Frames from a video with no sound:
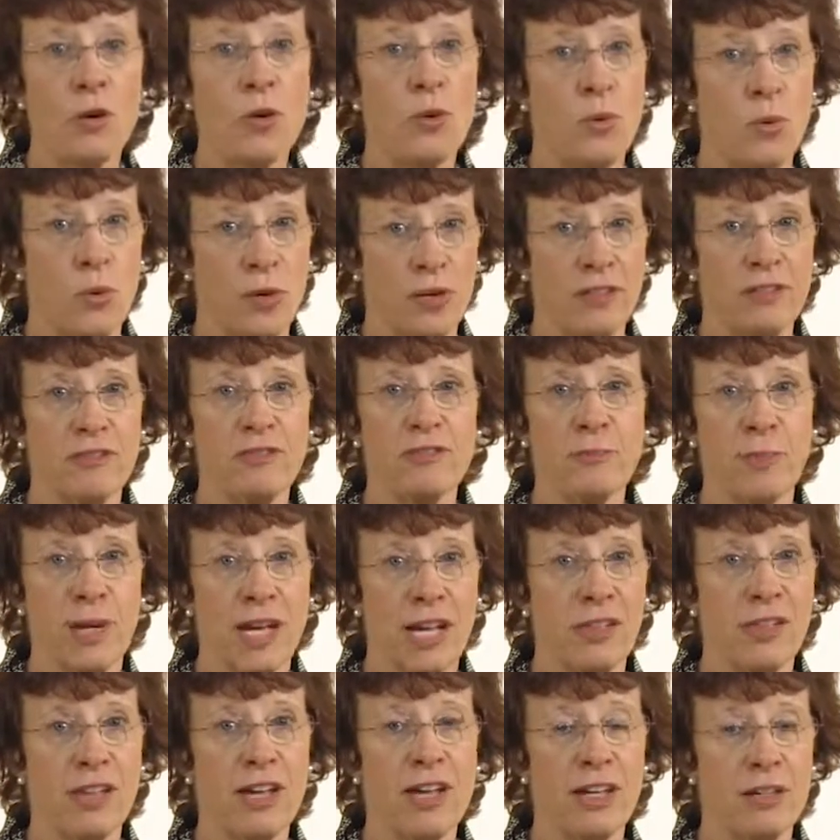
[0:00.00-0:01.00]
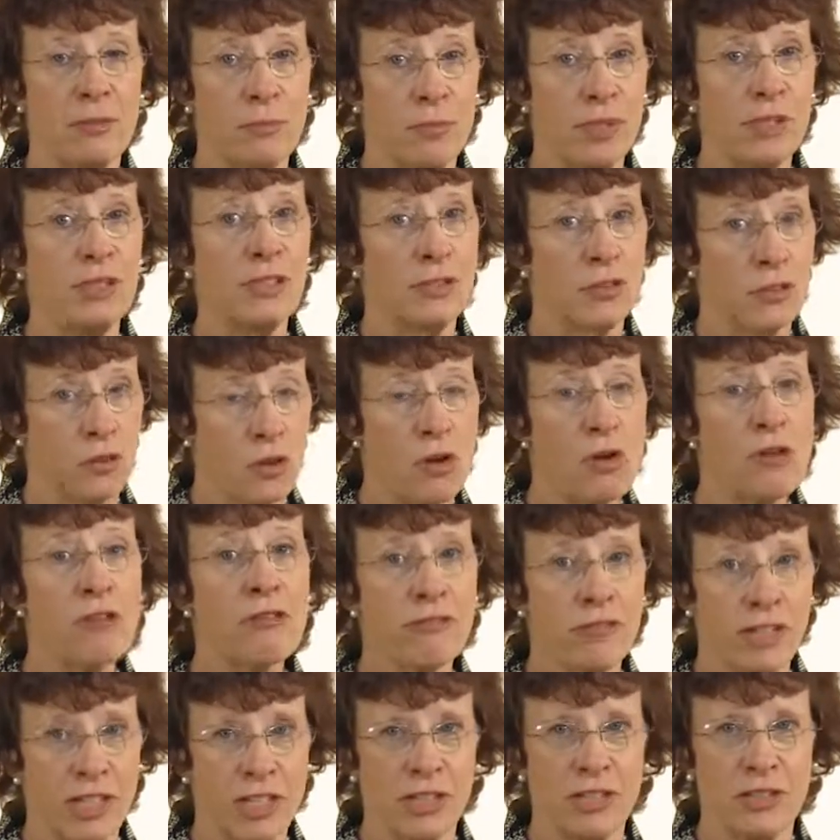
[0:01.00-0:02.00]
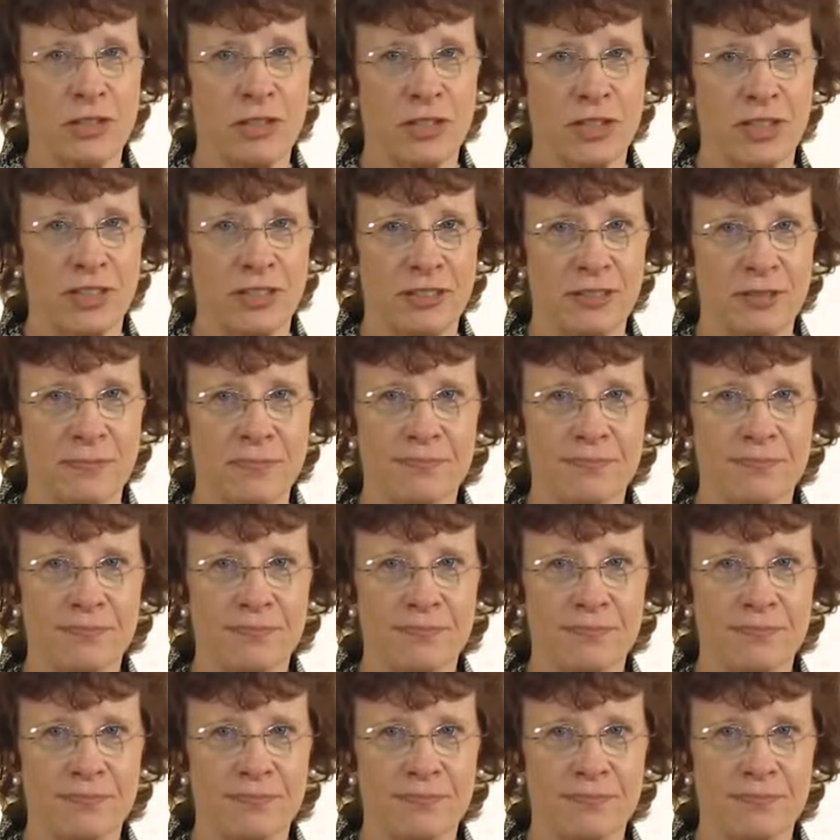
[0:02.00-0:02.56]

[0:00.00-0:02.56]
"What if my lab is already good?"